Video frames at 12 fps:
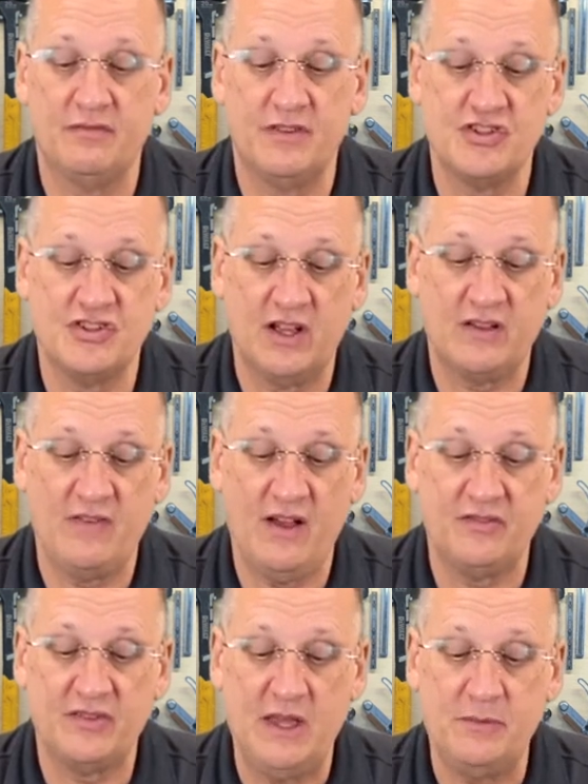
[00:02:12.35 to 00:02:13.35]
The check
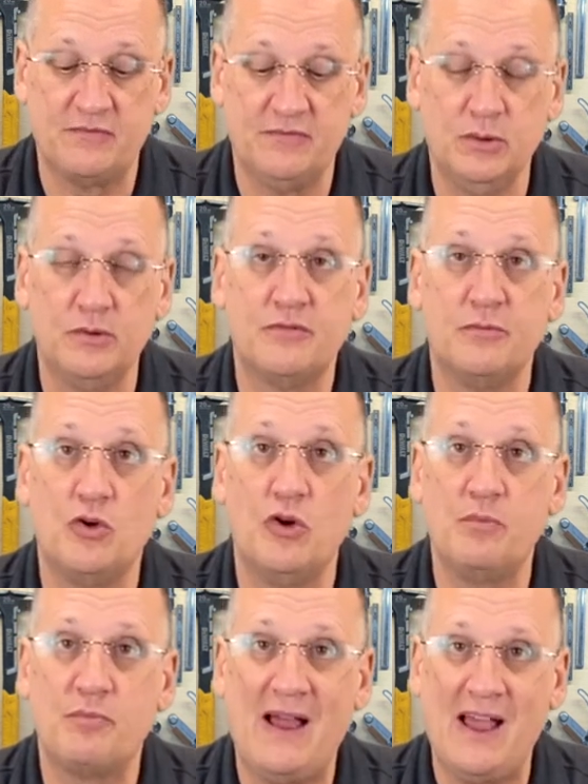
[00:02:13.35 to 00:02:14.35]
valve keeps fluid from
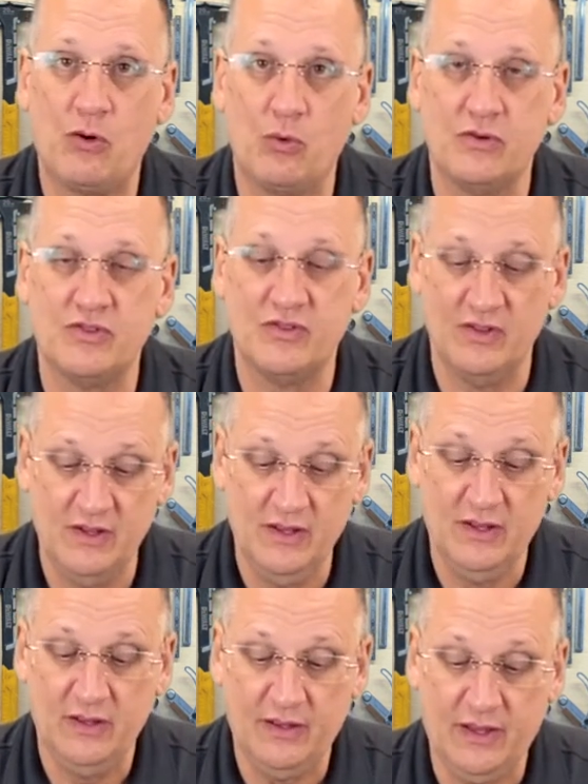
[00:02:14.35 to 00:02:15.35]
going backwards
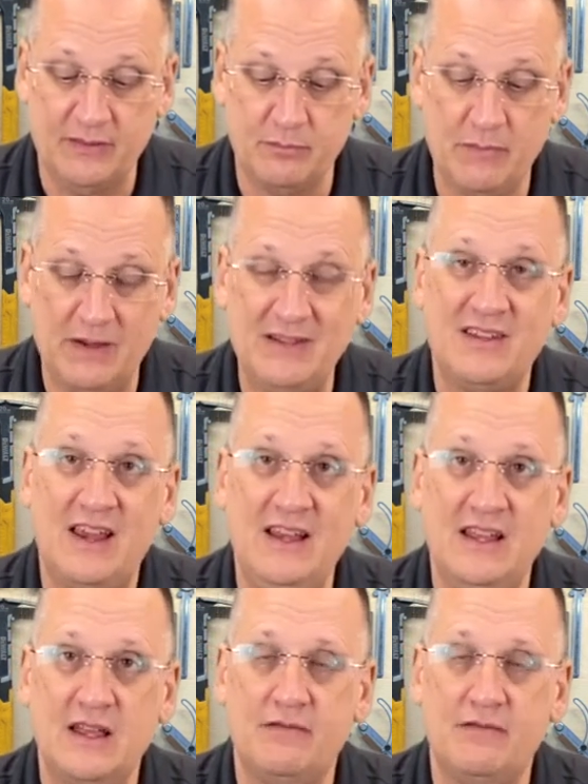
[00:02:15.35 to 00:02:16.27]
and maintaining it.